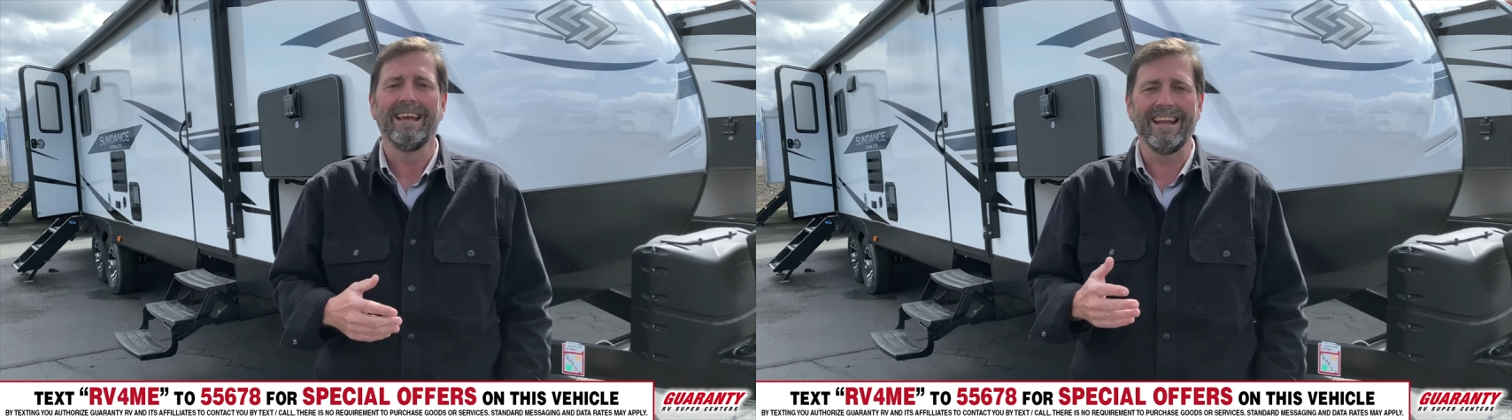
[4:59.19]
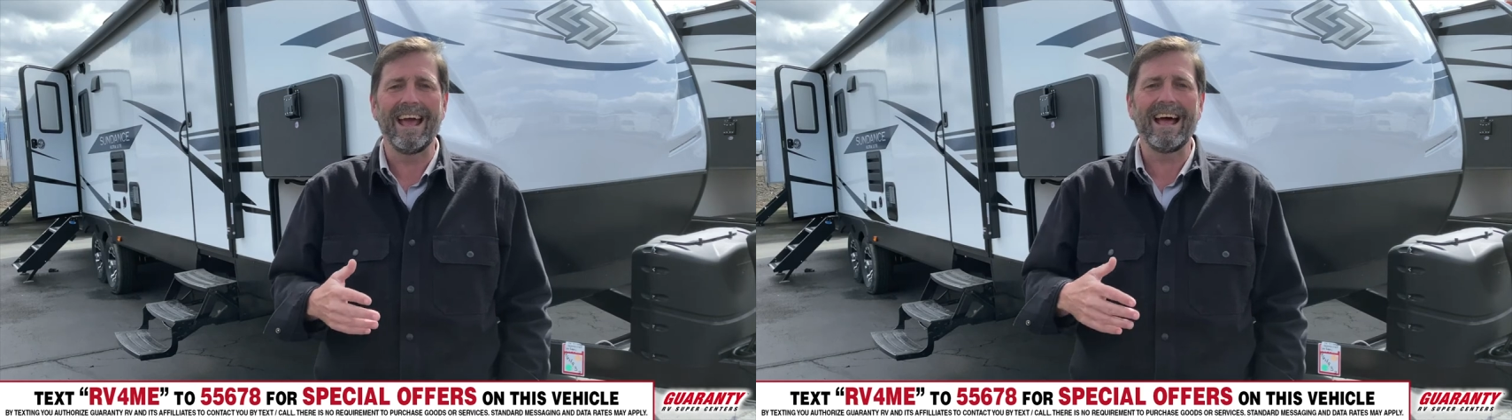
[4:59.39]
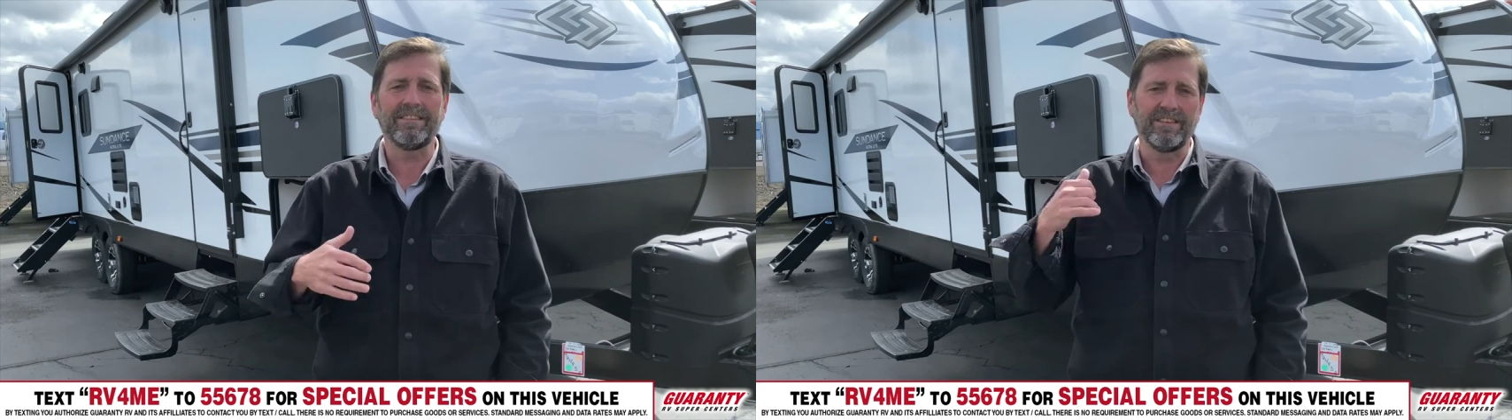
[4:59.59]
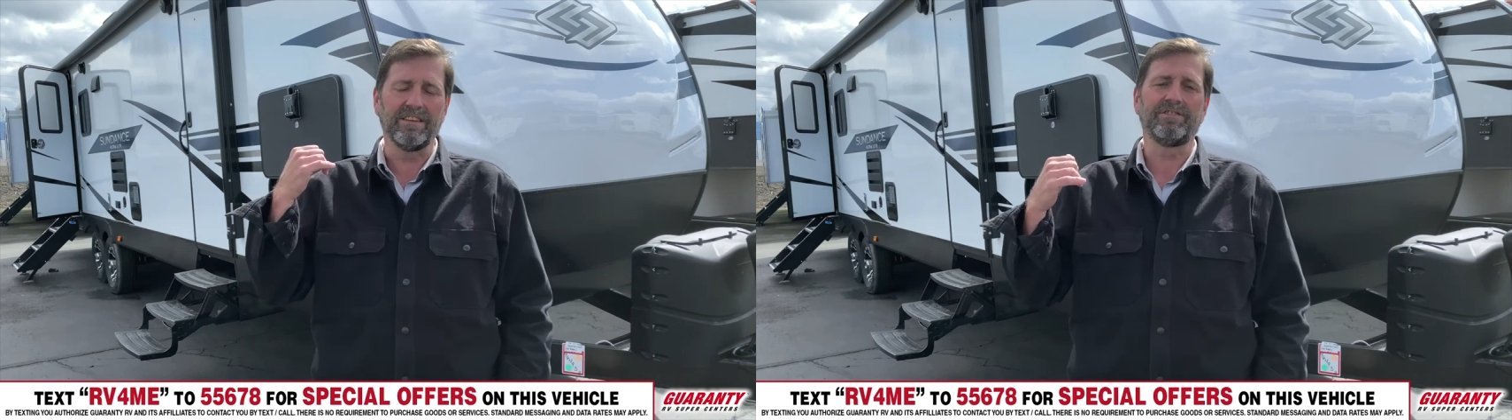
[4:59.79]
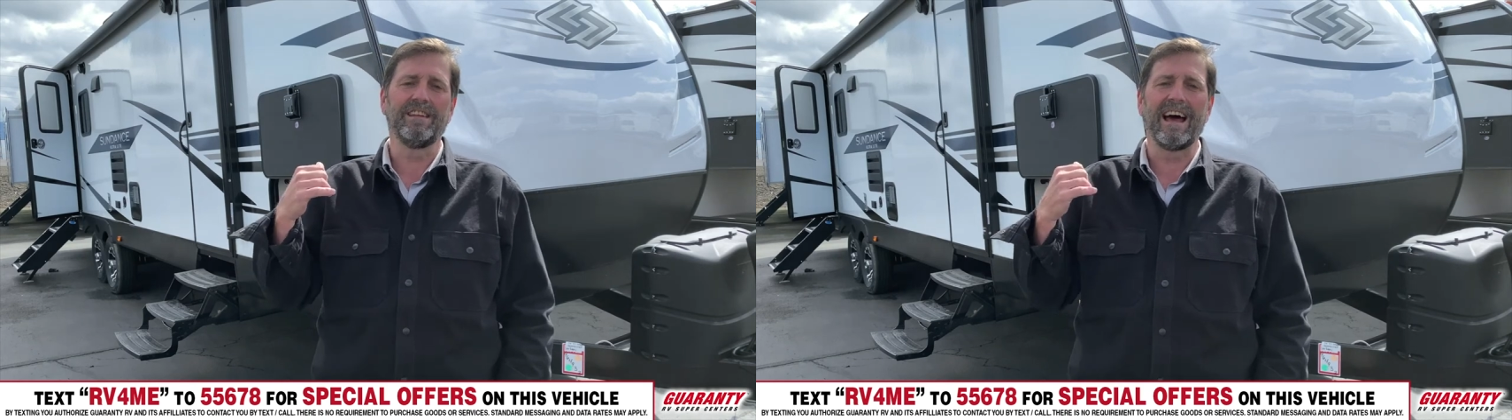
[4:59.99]
And it has
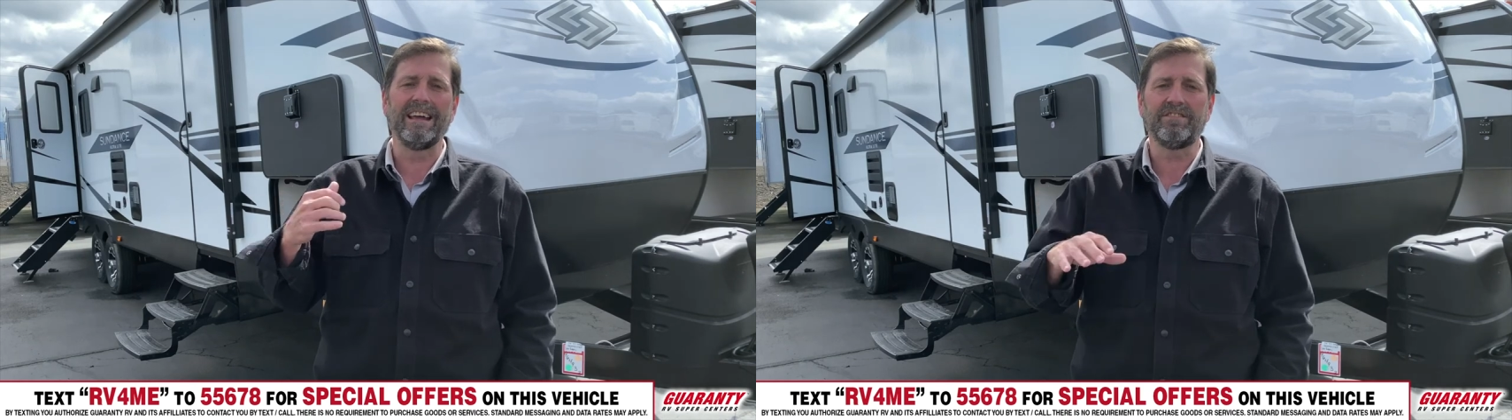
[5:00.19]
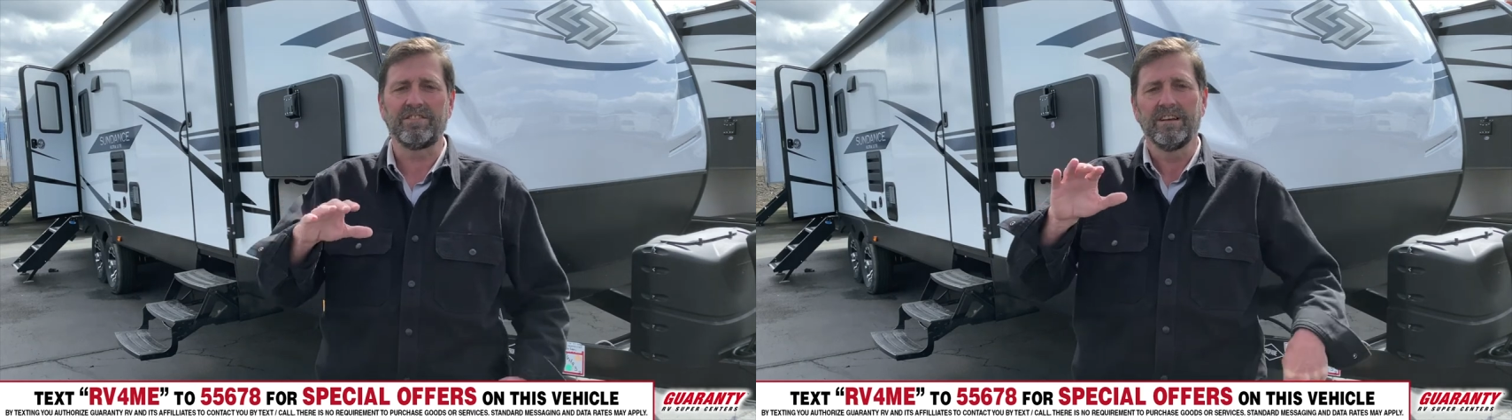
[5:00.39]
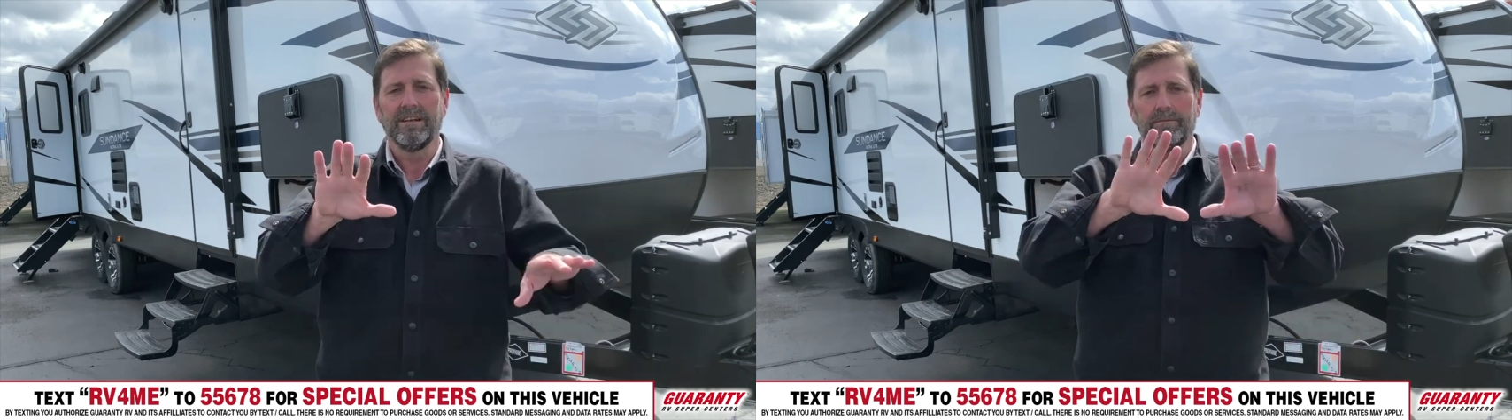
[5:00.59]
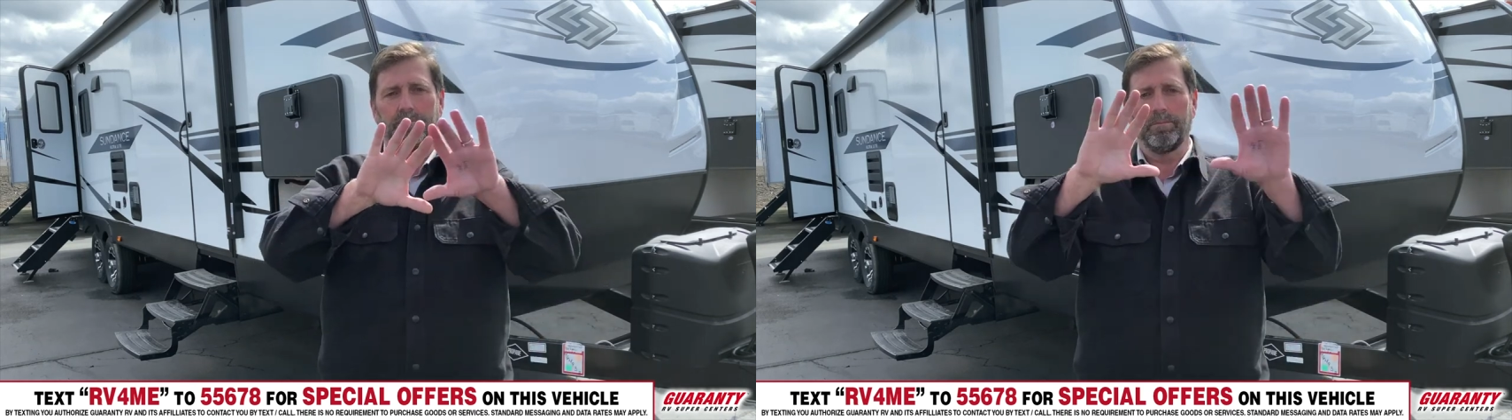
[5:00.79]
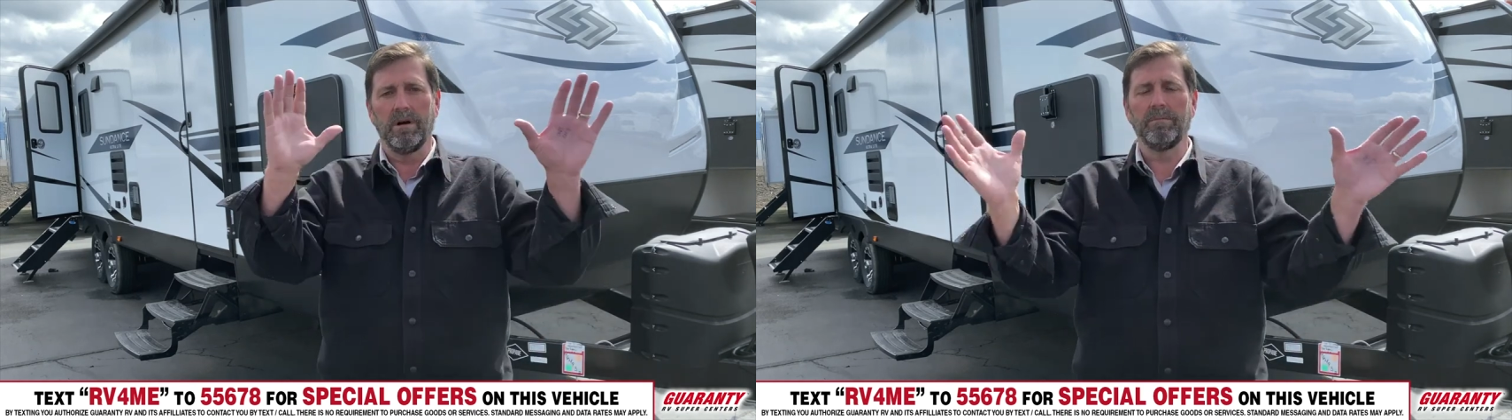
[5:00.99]
this nice
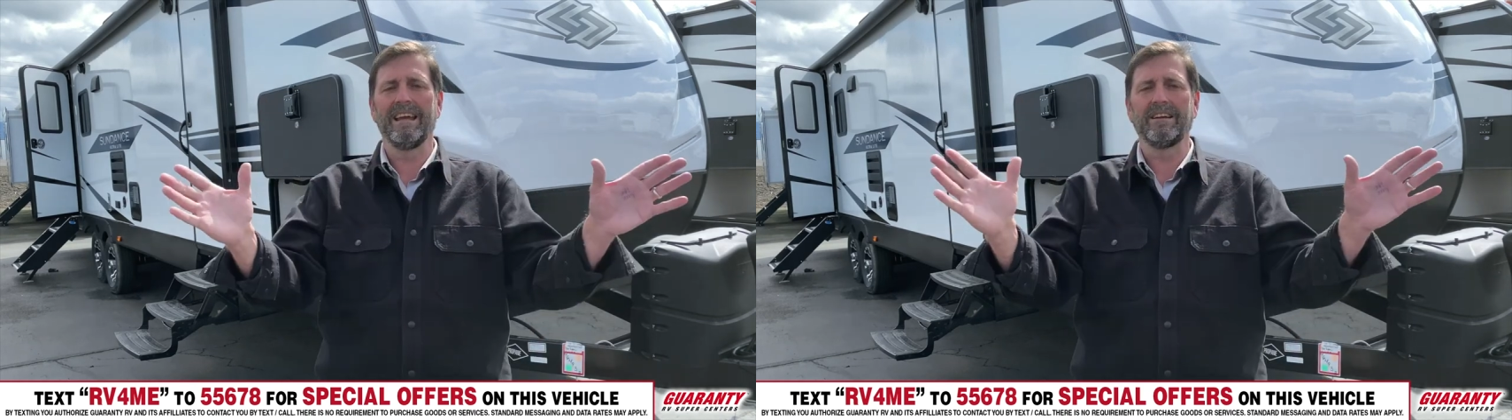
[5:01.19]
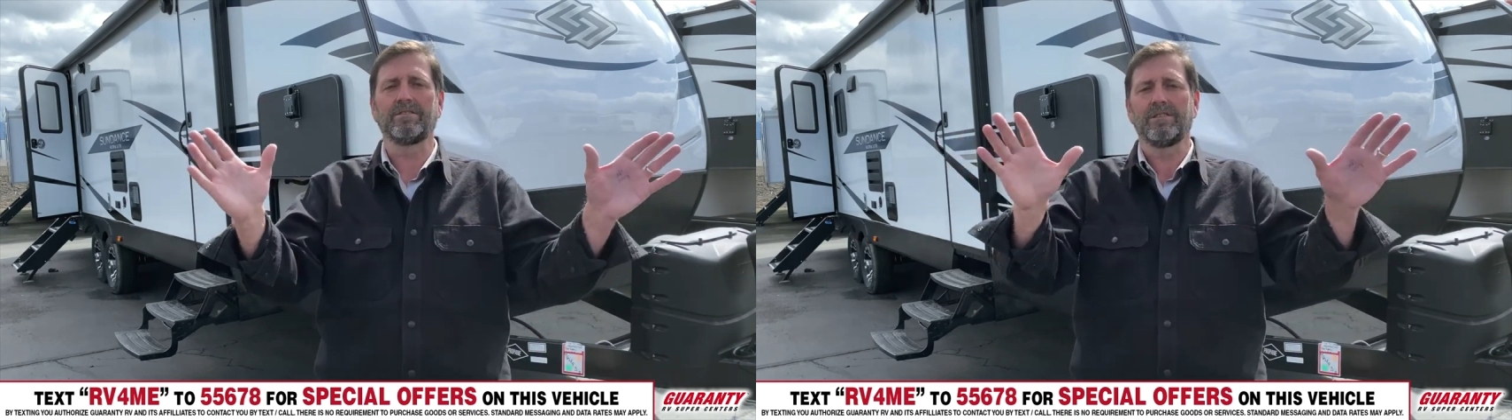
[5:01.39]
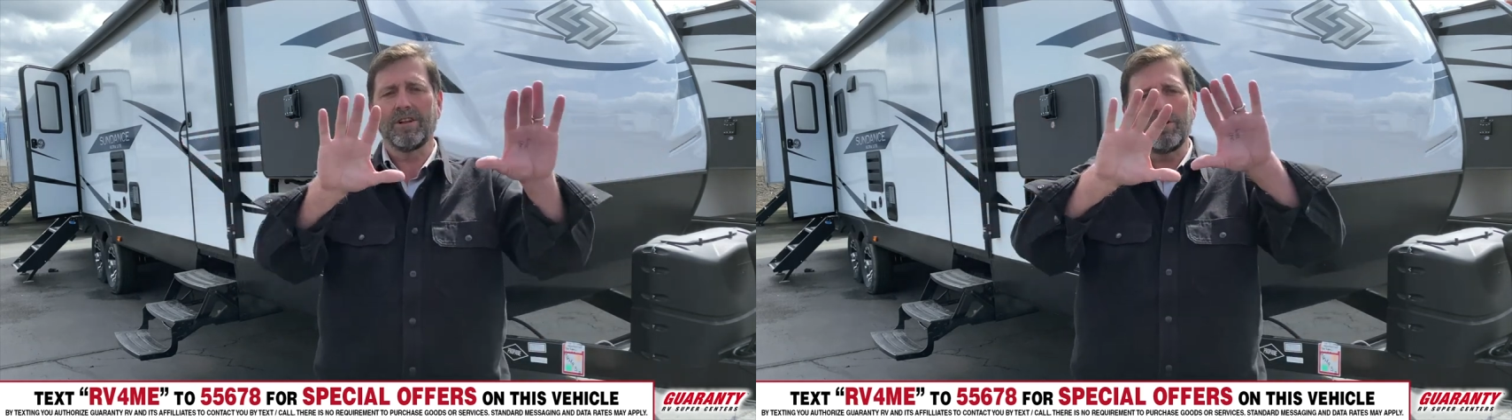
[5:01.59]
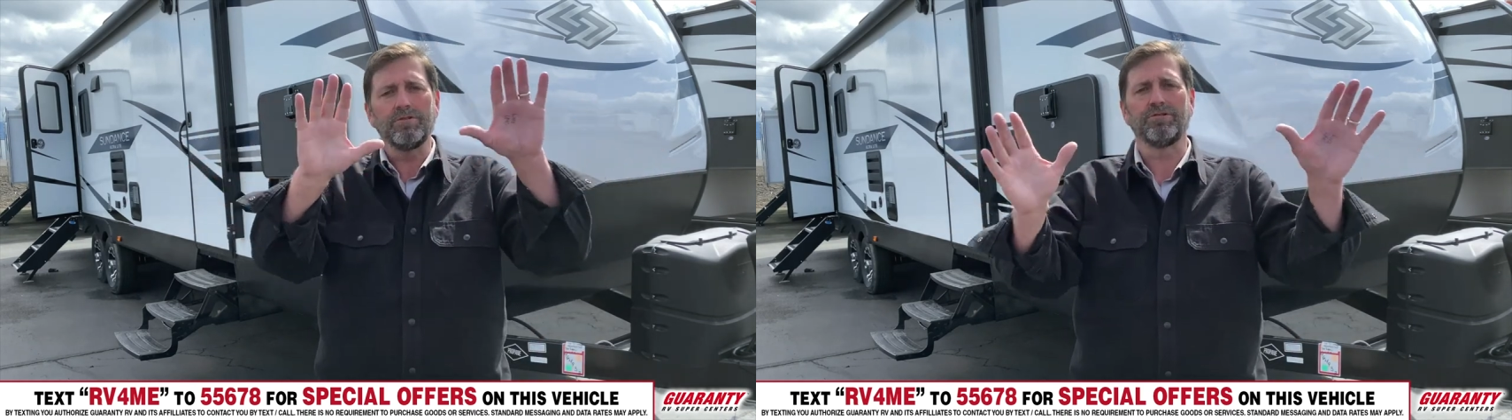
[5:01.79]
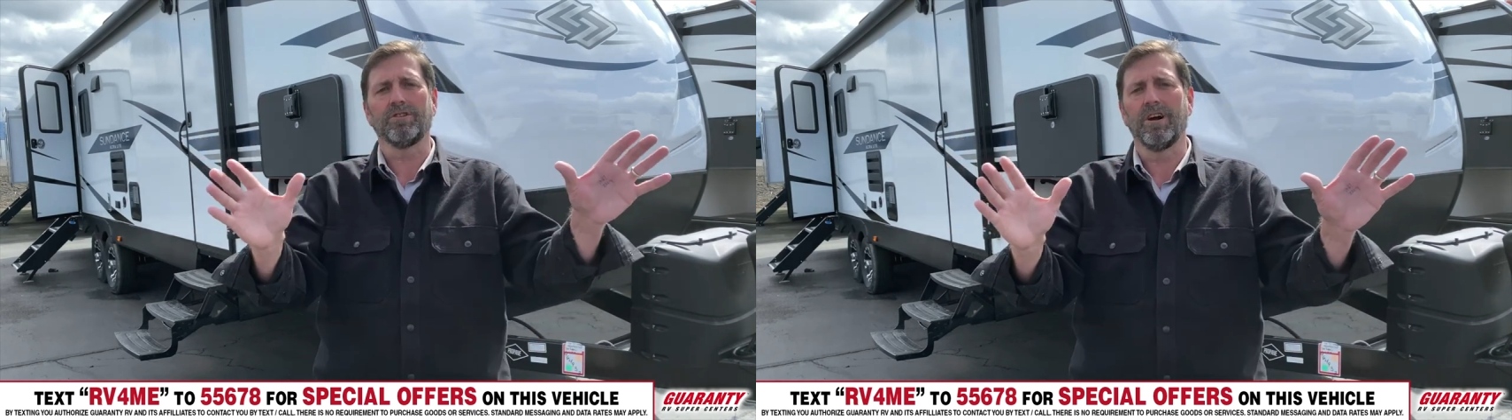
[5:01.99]

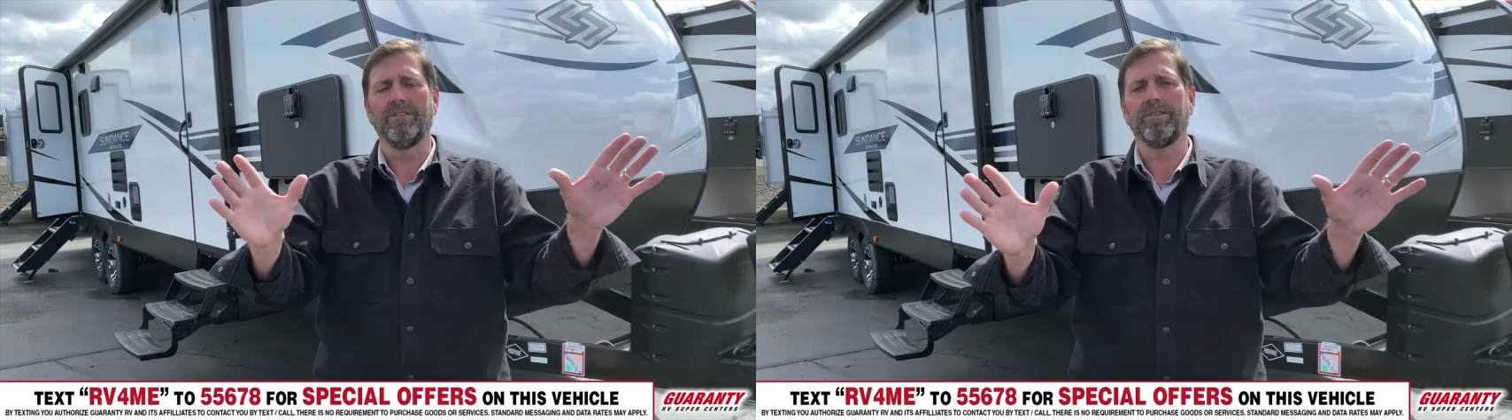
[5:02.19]
enclosure